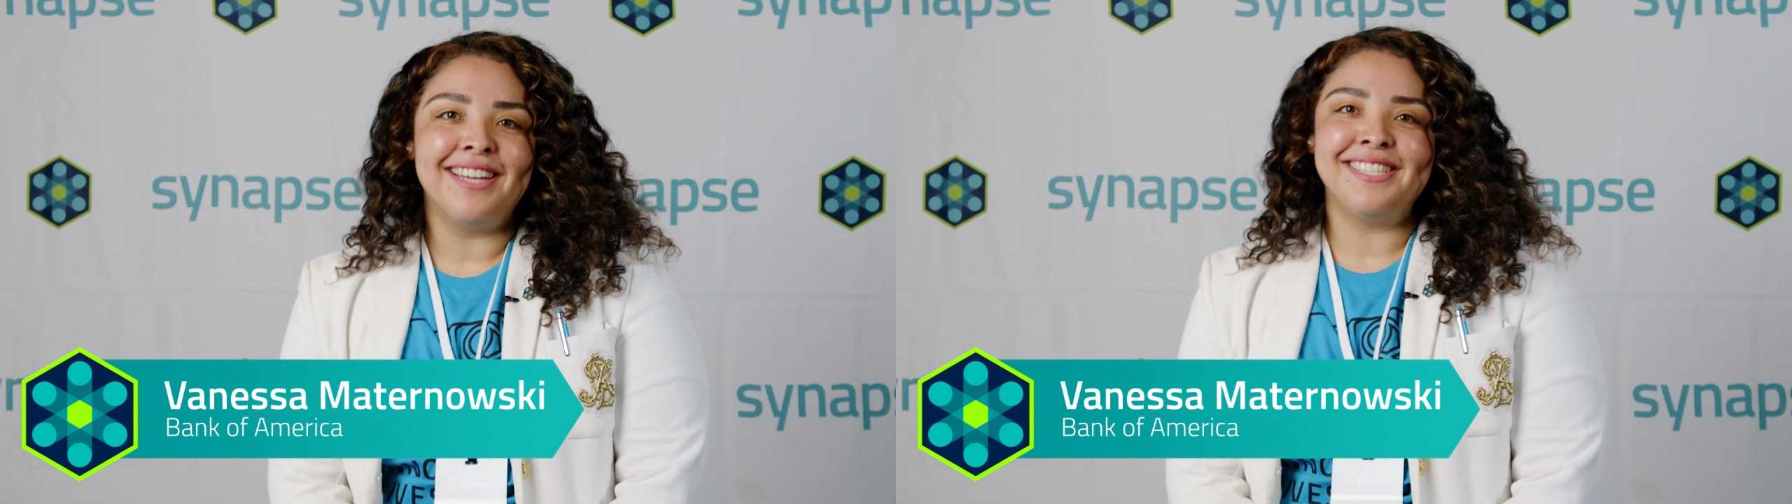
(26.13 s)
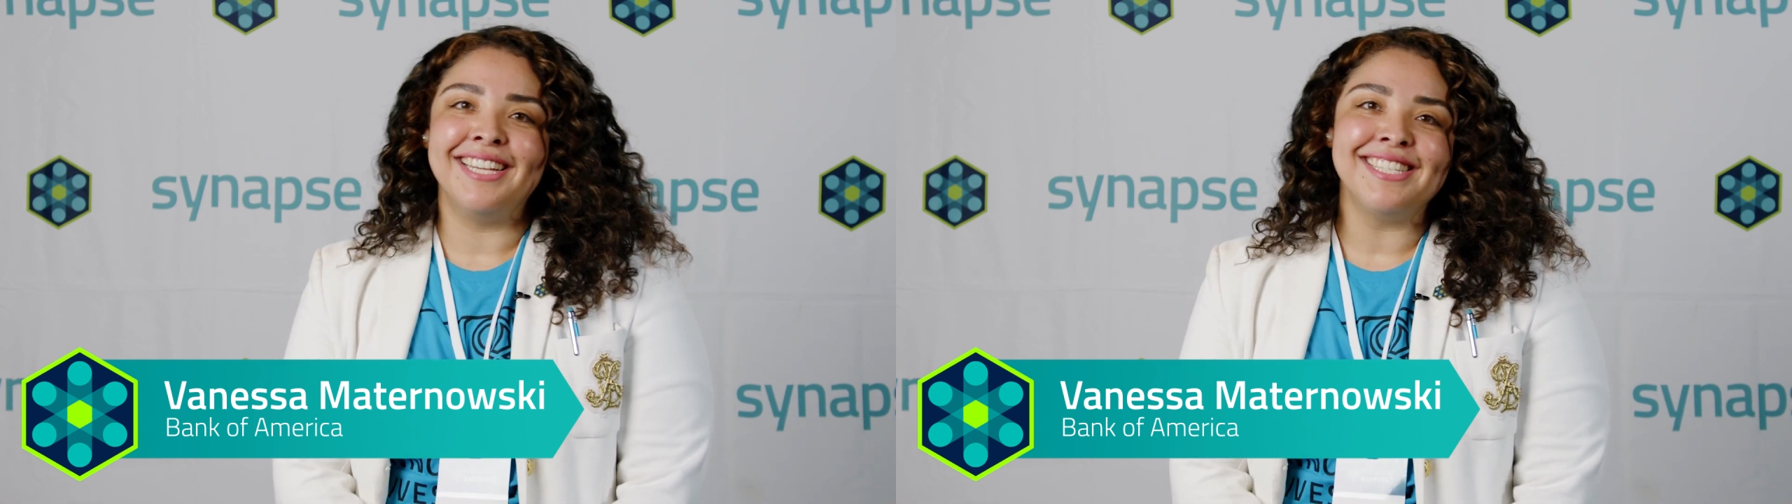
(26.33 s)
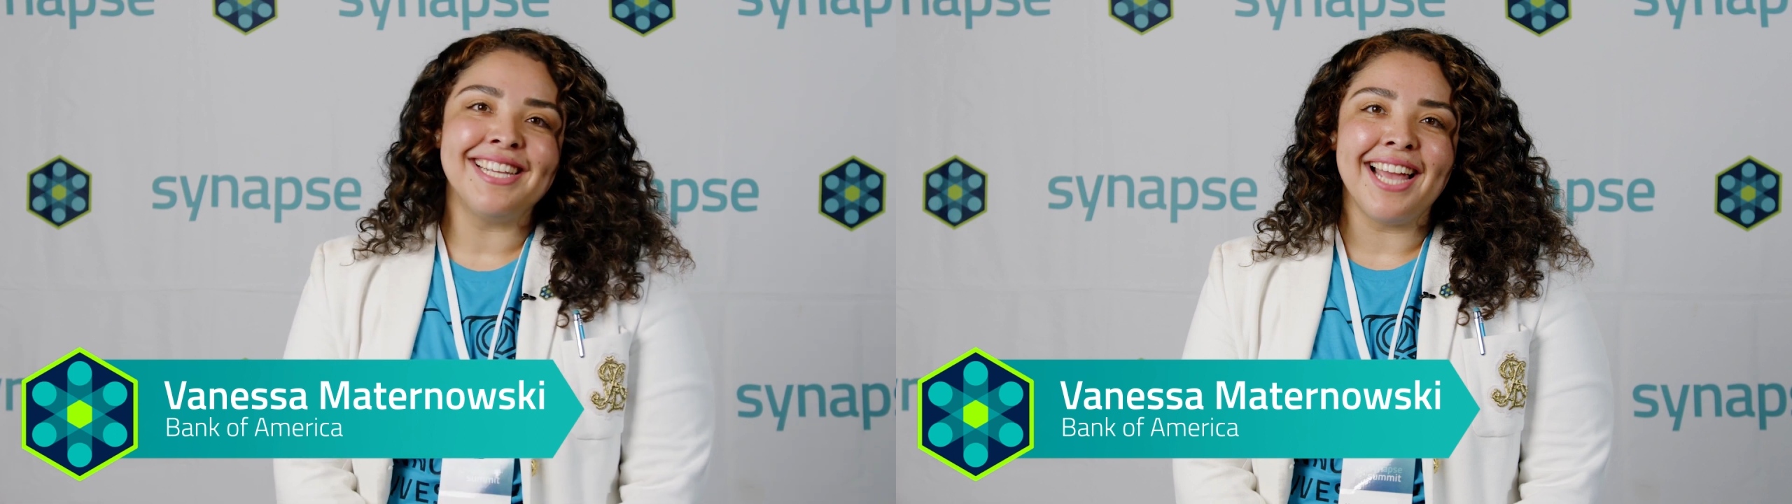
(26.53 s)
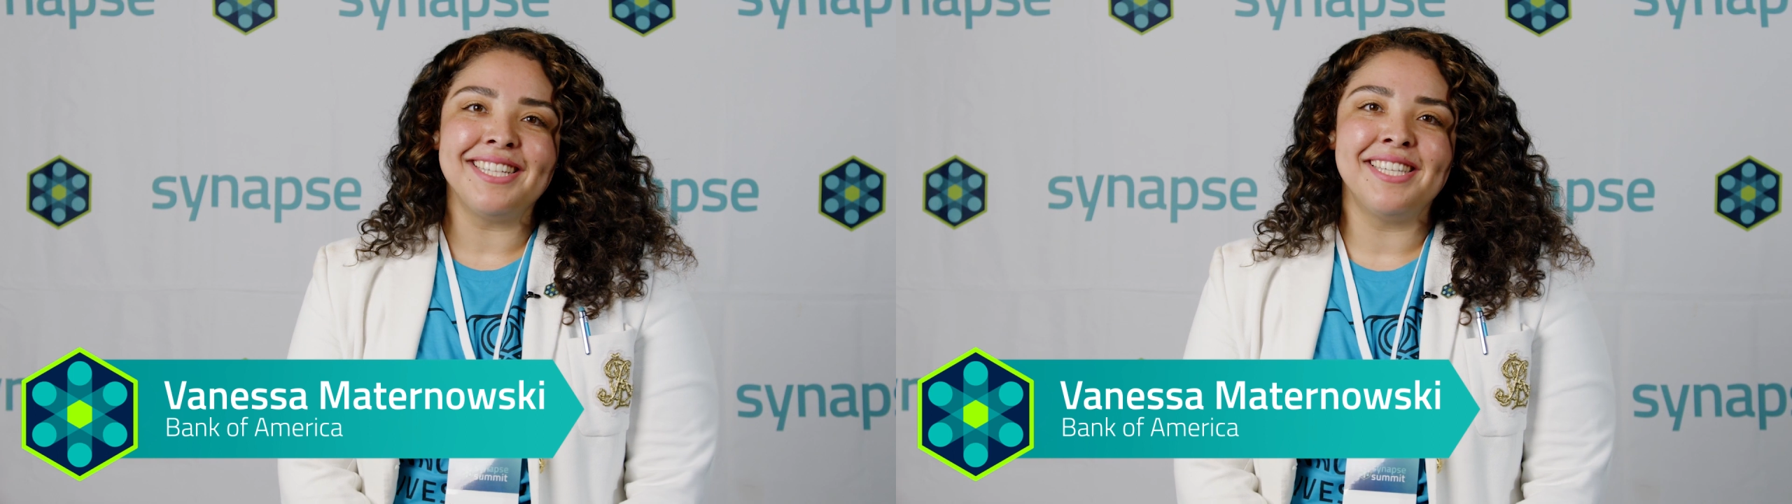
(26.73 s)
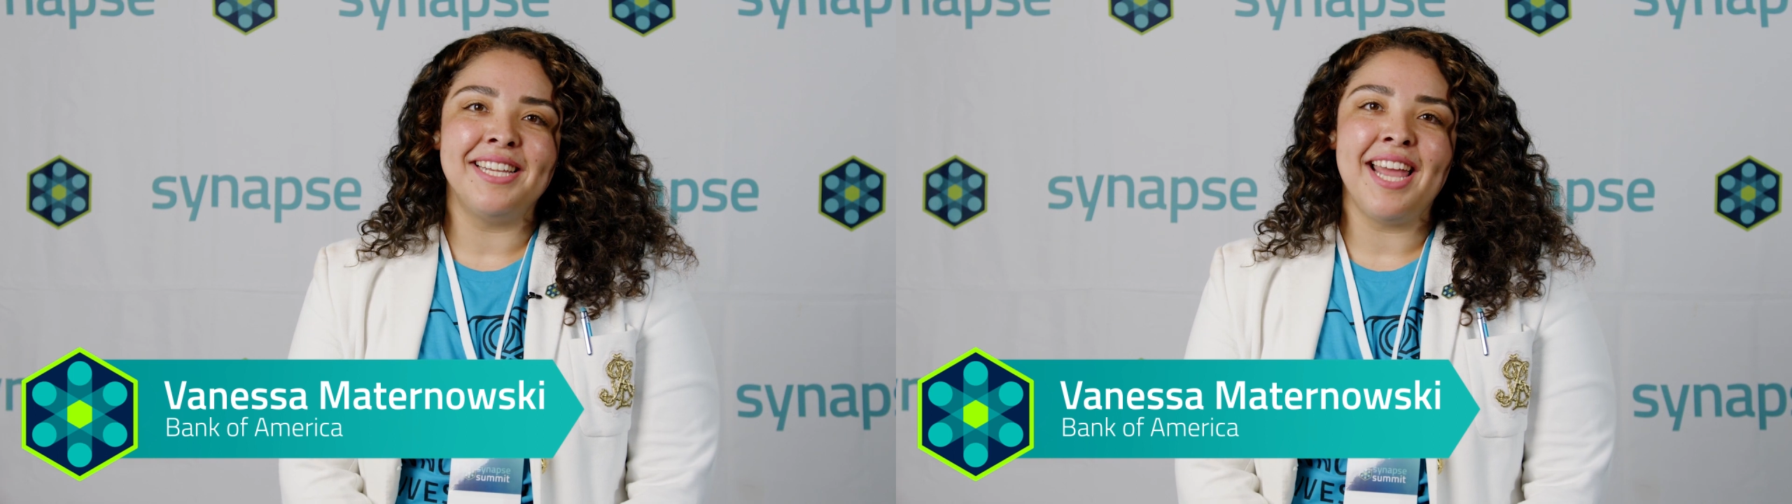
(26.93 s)
attending
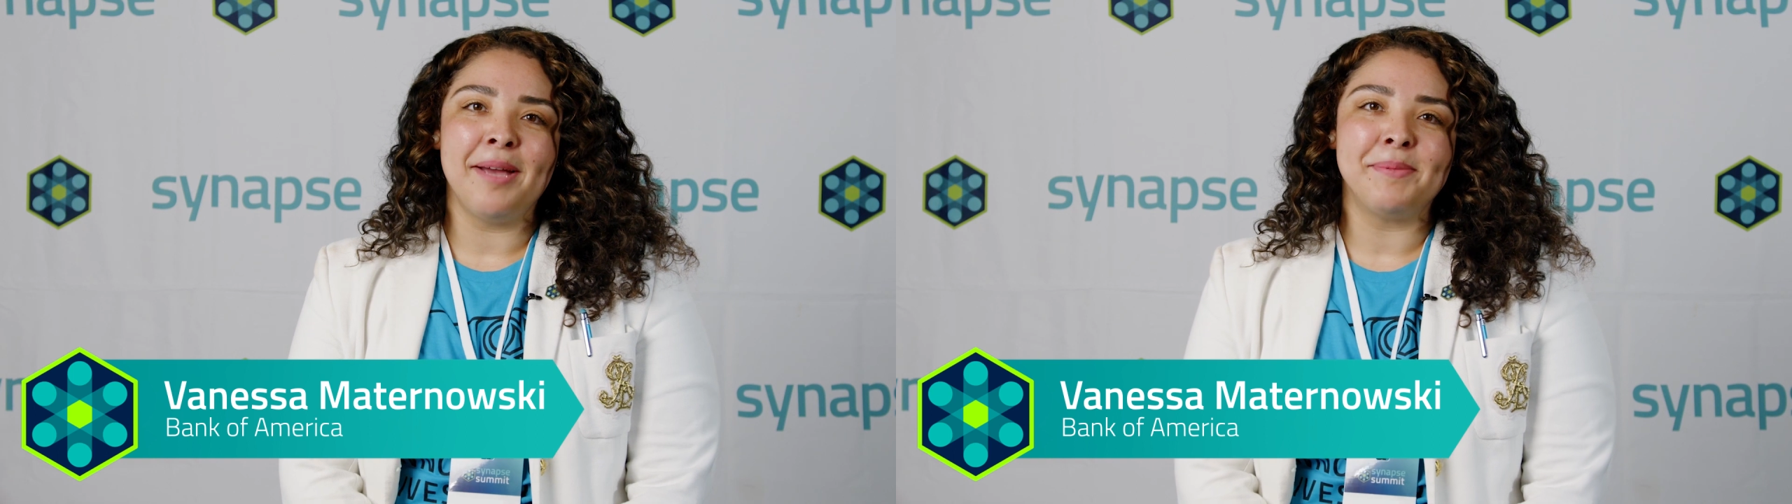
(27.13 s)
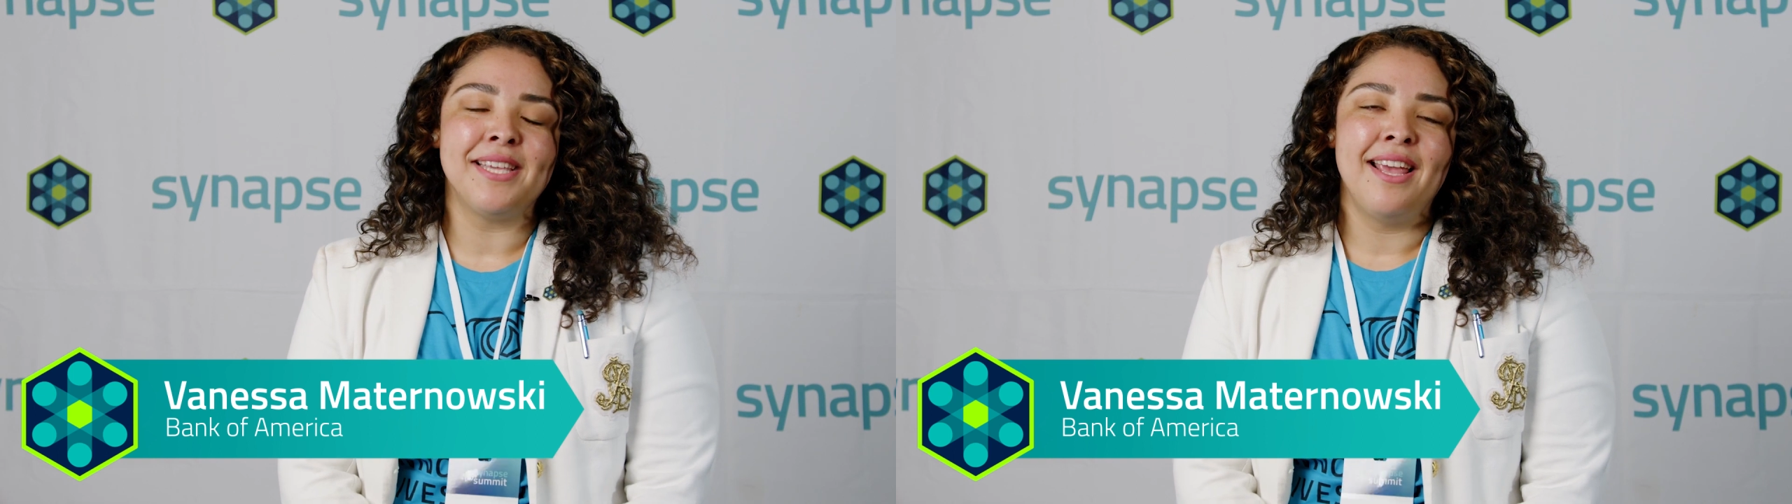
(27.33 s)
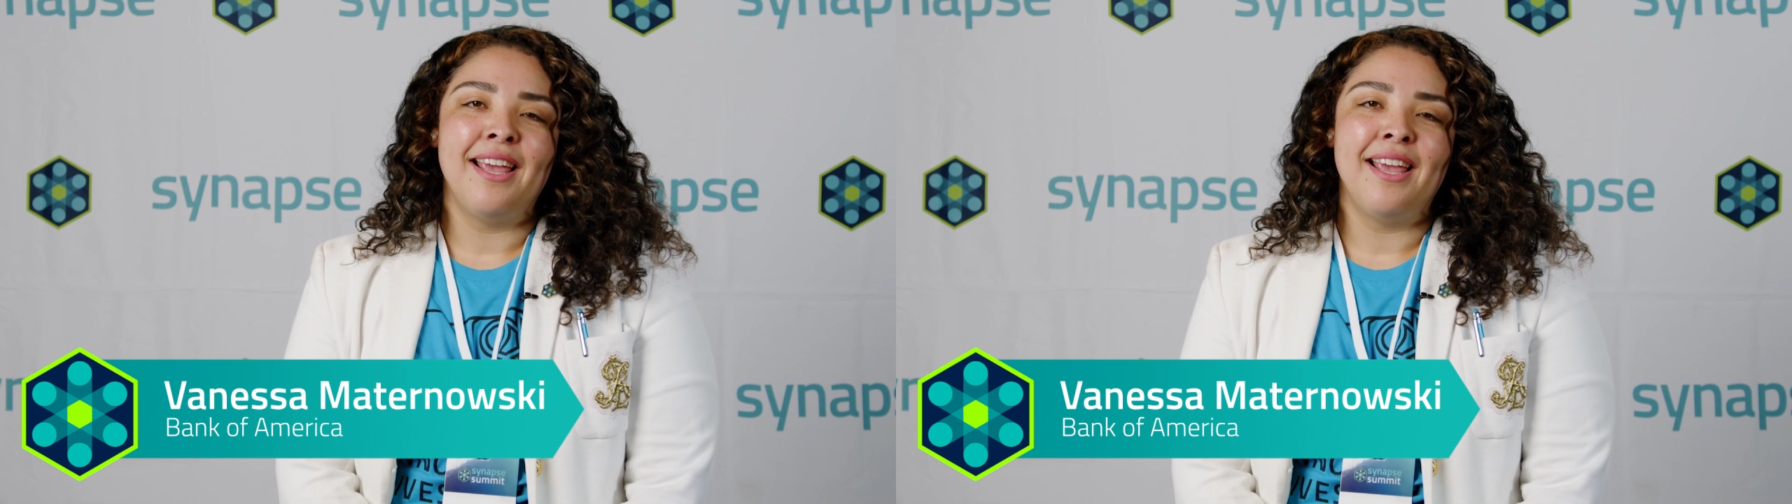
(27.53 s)
at Synapse